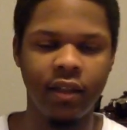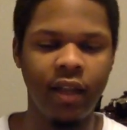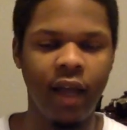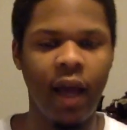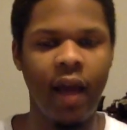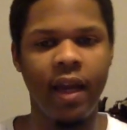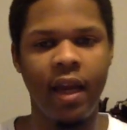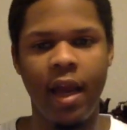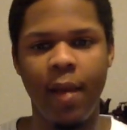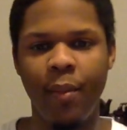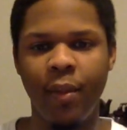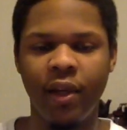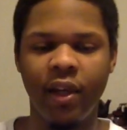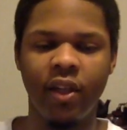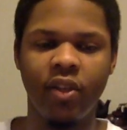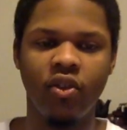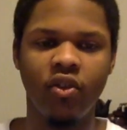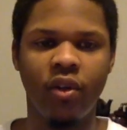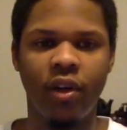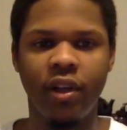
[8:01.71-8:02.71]
dynamic
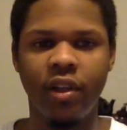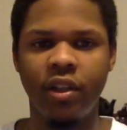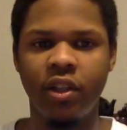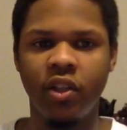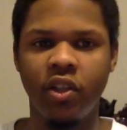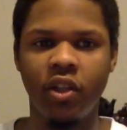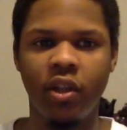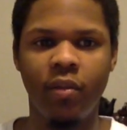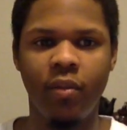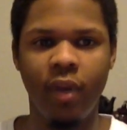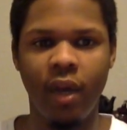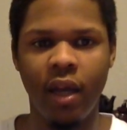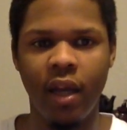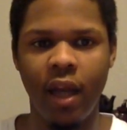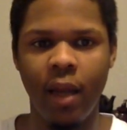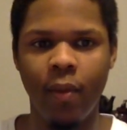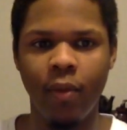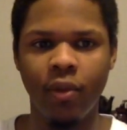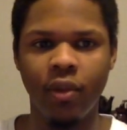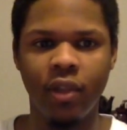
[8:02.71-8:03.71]
in transition, being
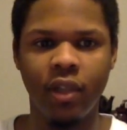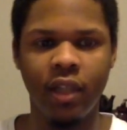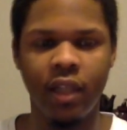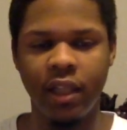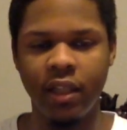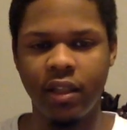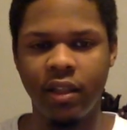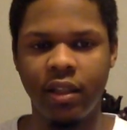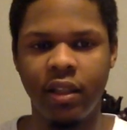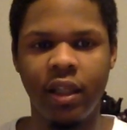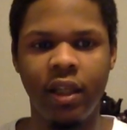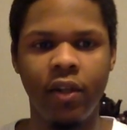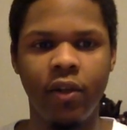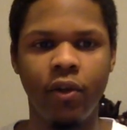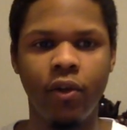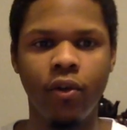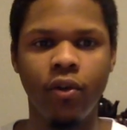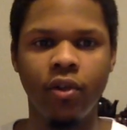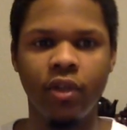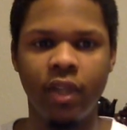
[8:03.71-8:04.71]
able to get
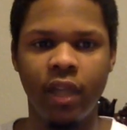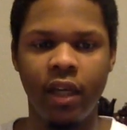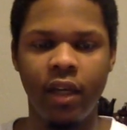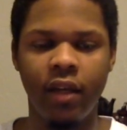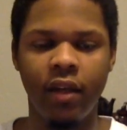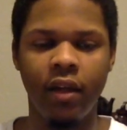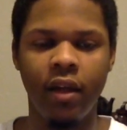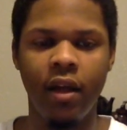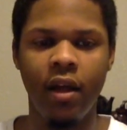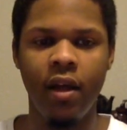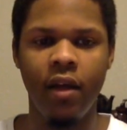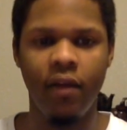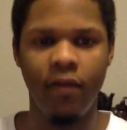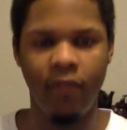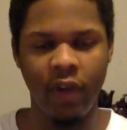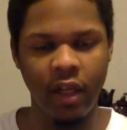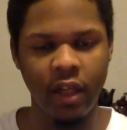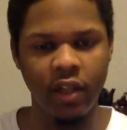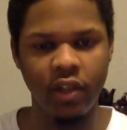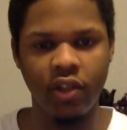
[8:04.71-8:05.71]
steals and
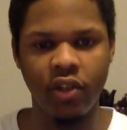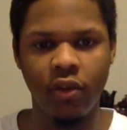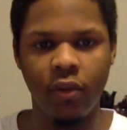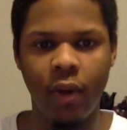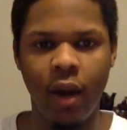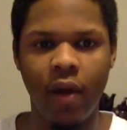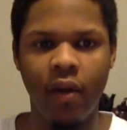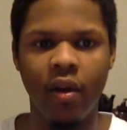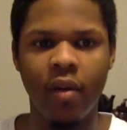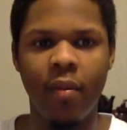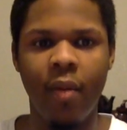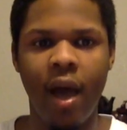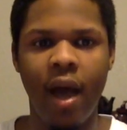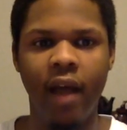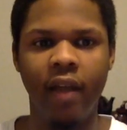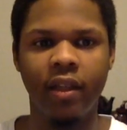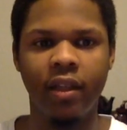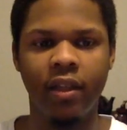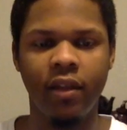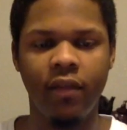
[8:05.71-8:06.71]
finish around the
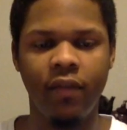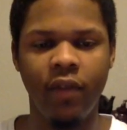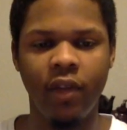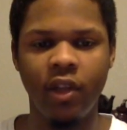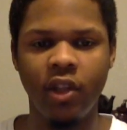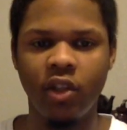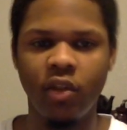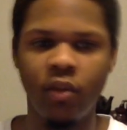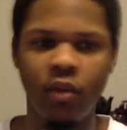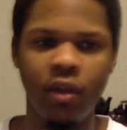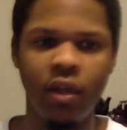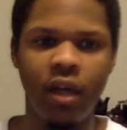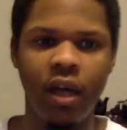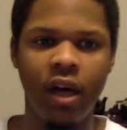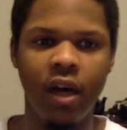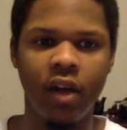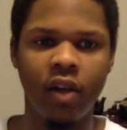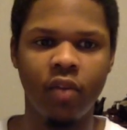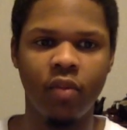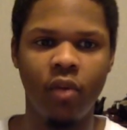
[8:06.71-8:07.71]
basket, finish with
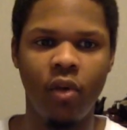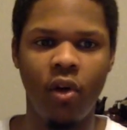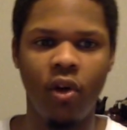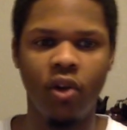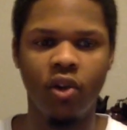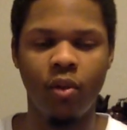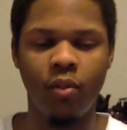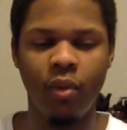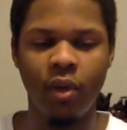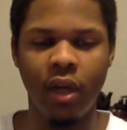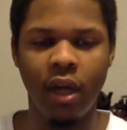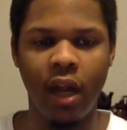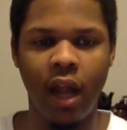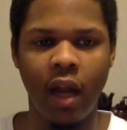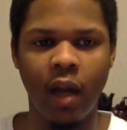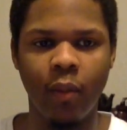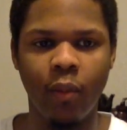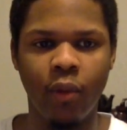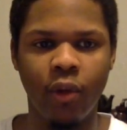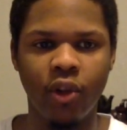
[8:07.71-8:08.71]
dunks, but also put a lot
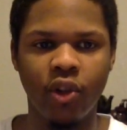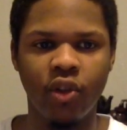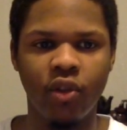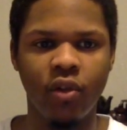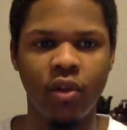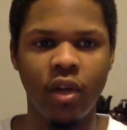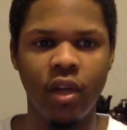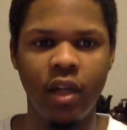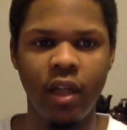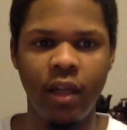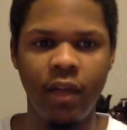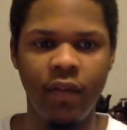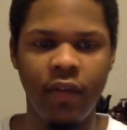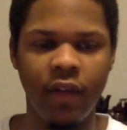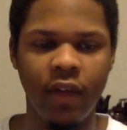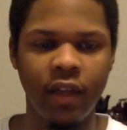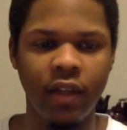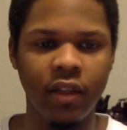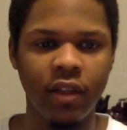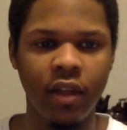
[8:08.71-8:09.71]
of pressure on the
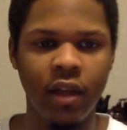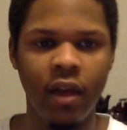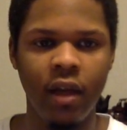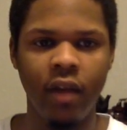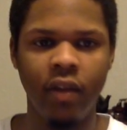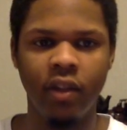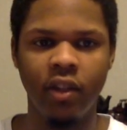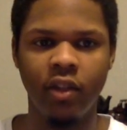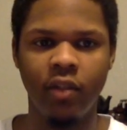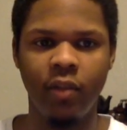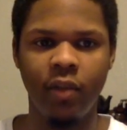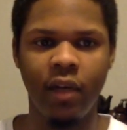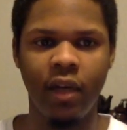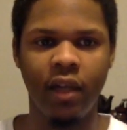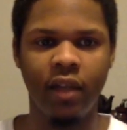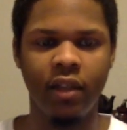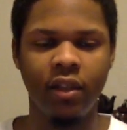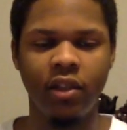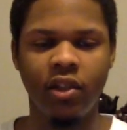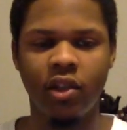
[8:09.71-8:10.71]
defense just
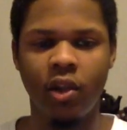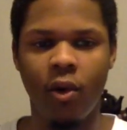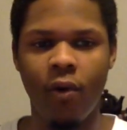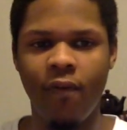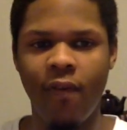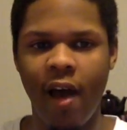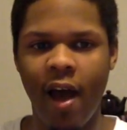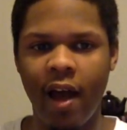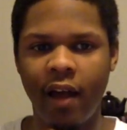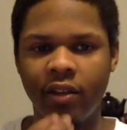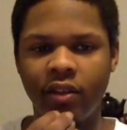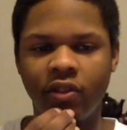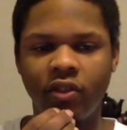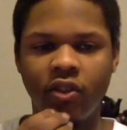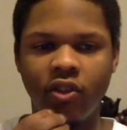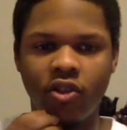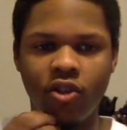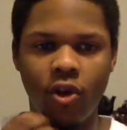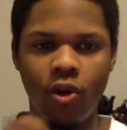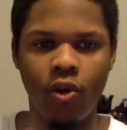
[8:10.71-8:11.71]
because he's so fast and
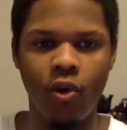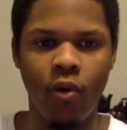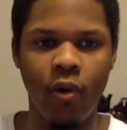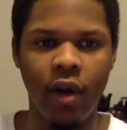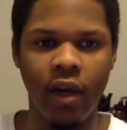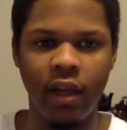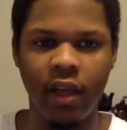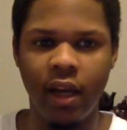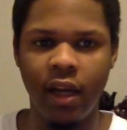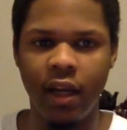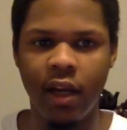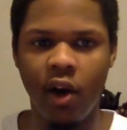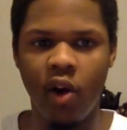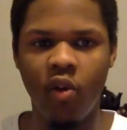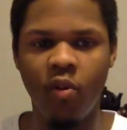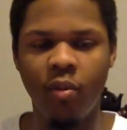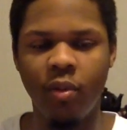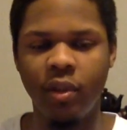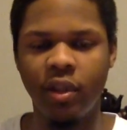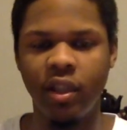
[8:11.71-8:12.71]
so quick that it
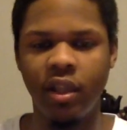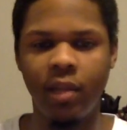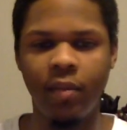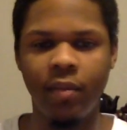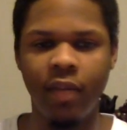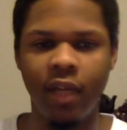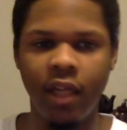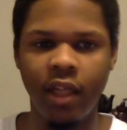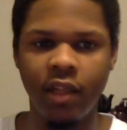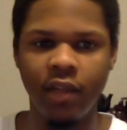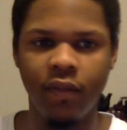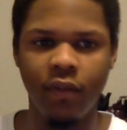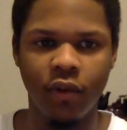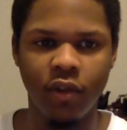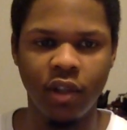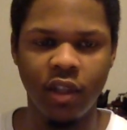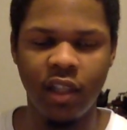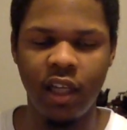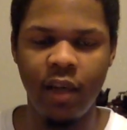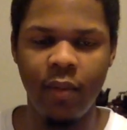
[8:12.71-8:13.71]
opens up things for his
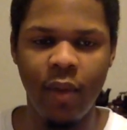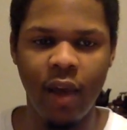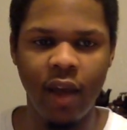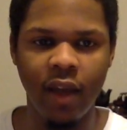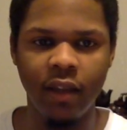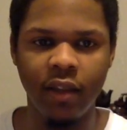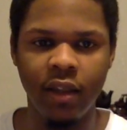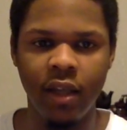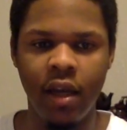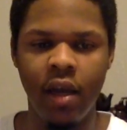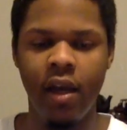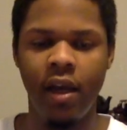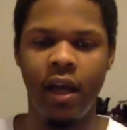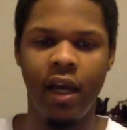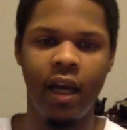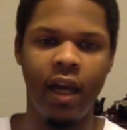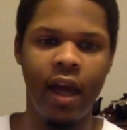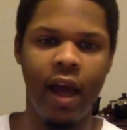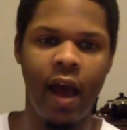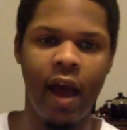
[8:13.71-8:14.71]
teammates
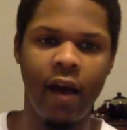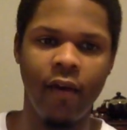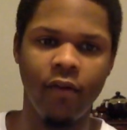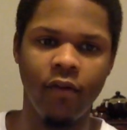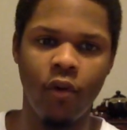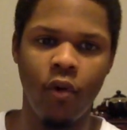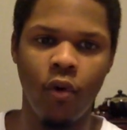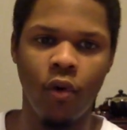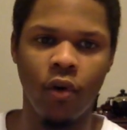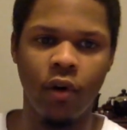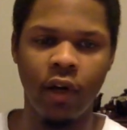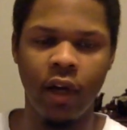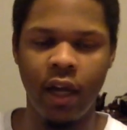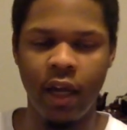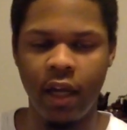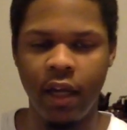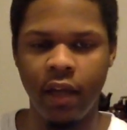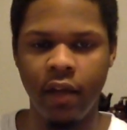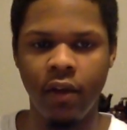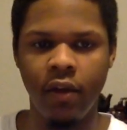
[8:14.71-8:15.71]
in half court
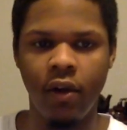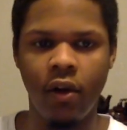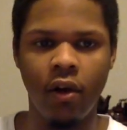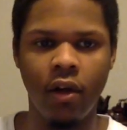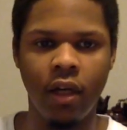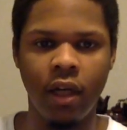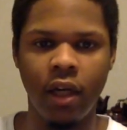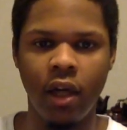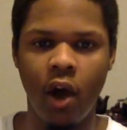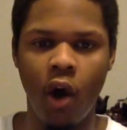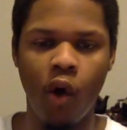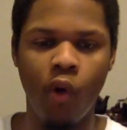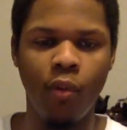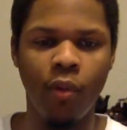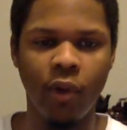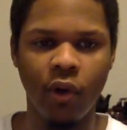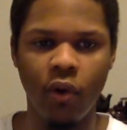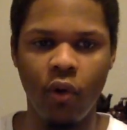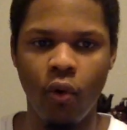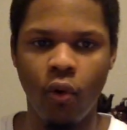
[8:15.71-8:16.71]
and in the
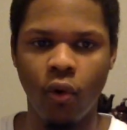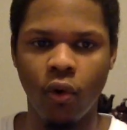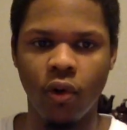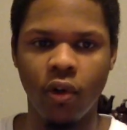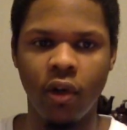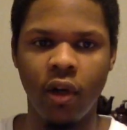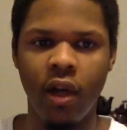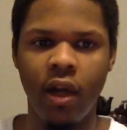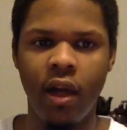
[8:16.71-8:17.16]
open court.